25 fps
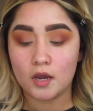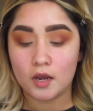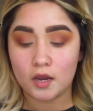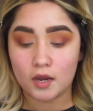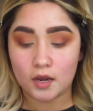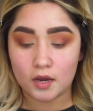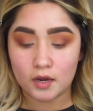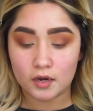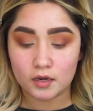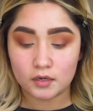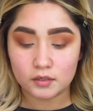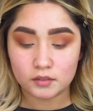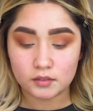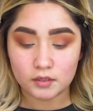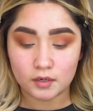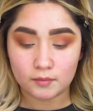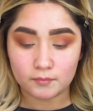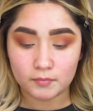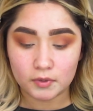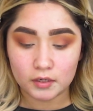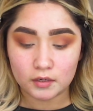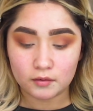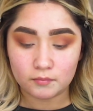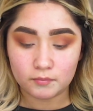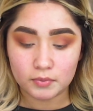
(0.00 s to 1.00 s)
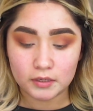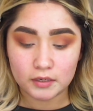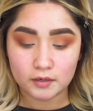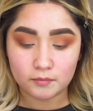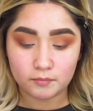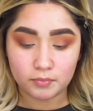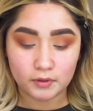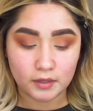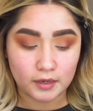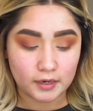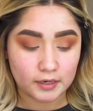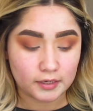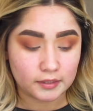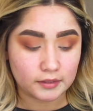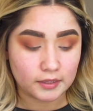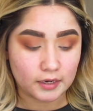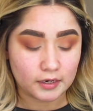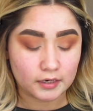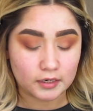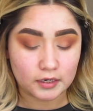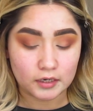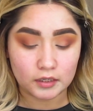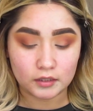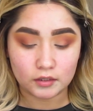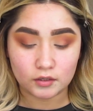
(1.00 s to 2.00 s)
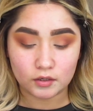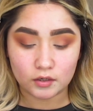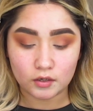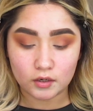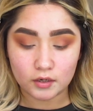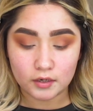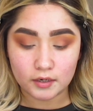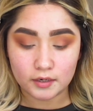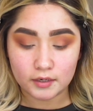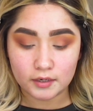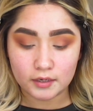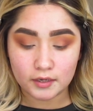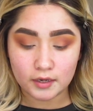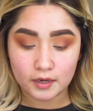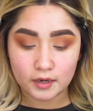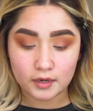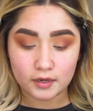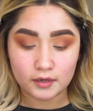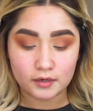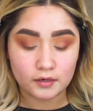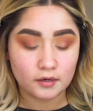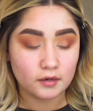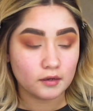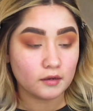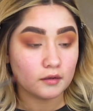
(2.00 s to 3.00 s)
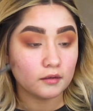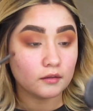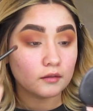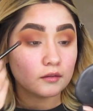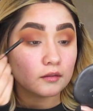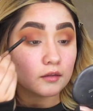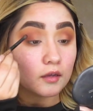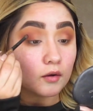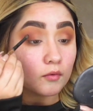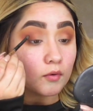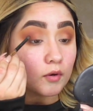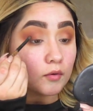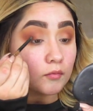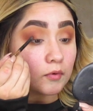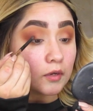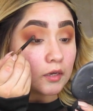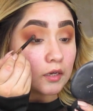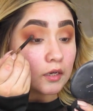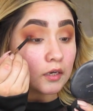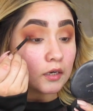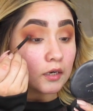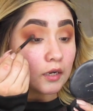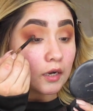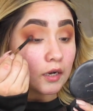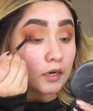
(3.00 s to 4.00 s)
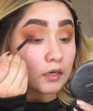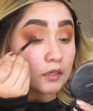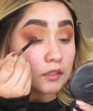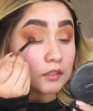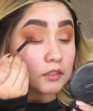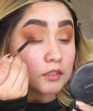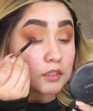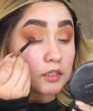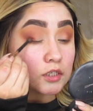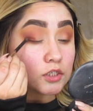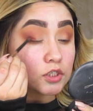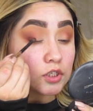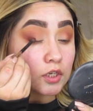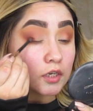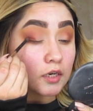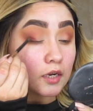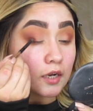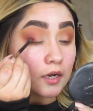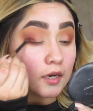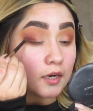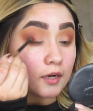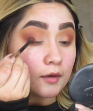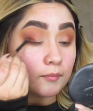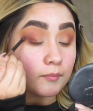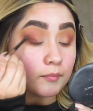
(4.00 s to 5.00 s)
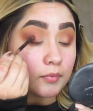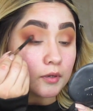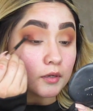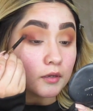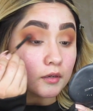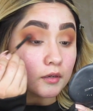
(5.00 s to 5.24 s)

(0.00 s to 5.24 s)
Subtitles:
and I'm gonna be applying that color again. That way we can kind of touch it up.